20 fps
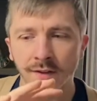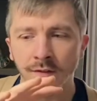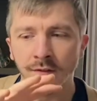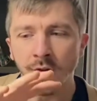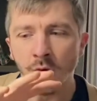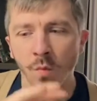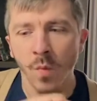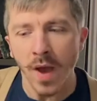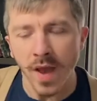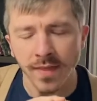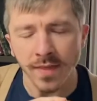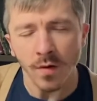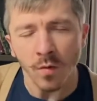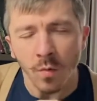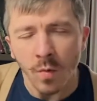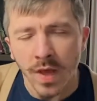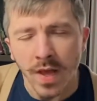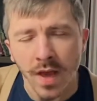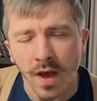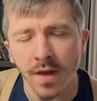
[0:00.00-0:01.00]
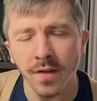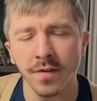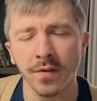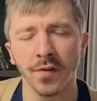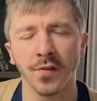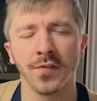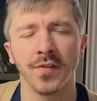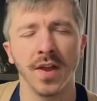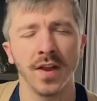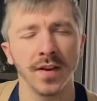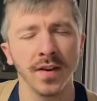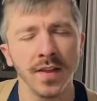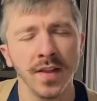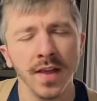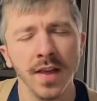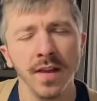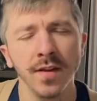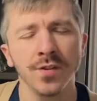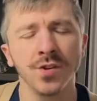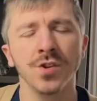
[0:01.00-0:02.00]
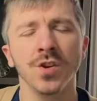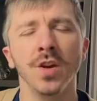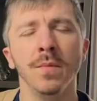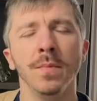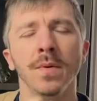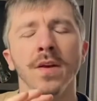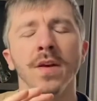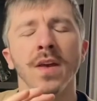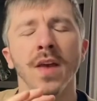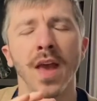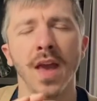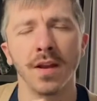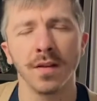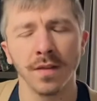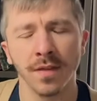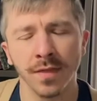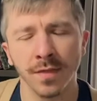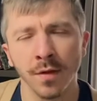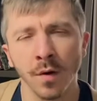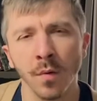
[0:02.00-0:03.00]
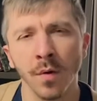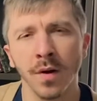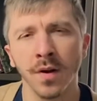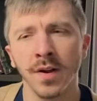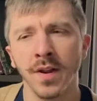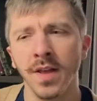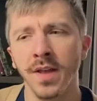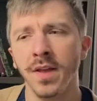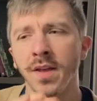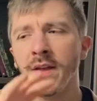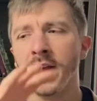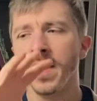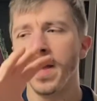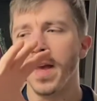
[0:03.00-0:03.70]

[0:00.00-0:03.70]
the way that we understand kingship and authority